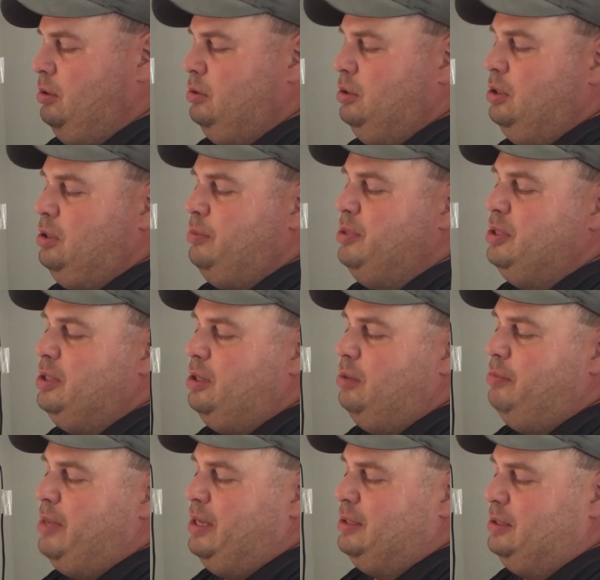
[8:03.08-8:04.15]
It'll be a little
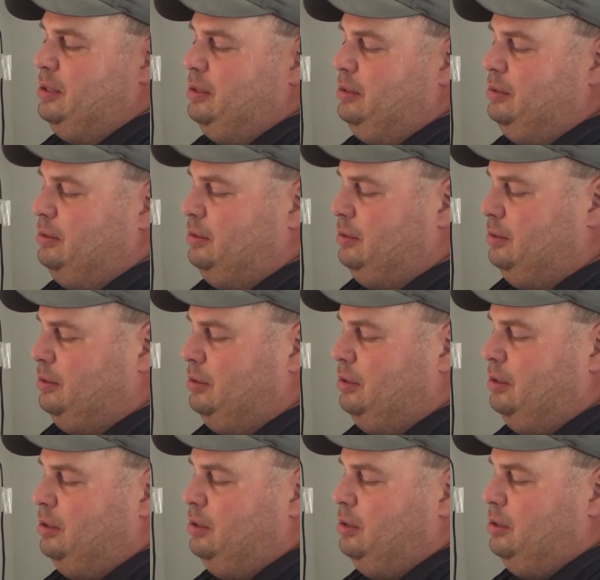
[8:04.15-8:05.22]
messy.
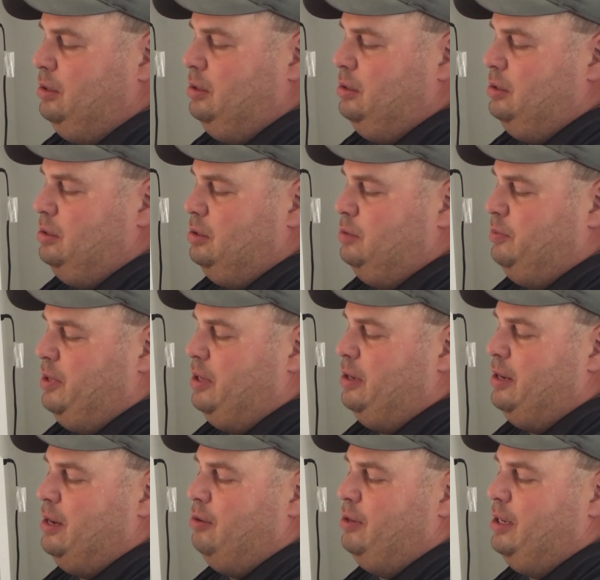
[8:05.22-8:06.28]
Spread it
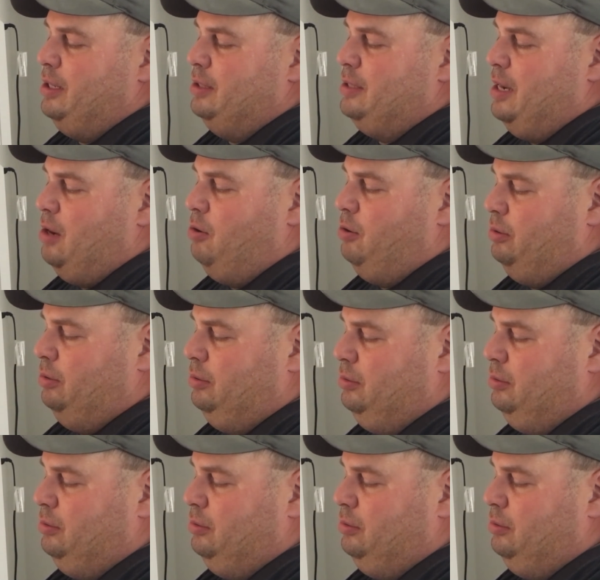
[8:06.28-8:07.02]
around on the dowel.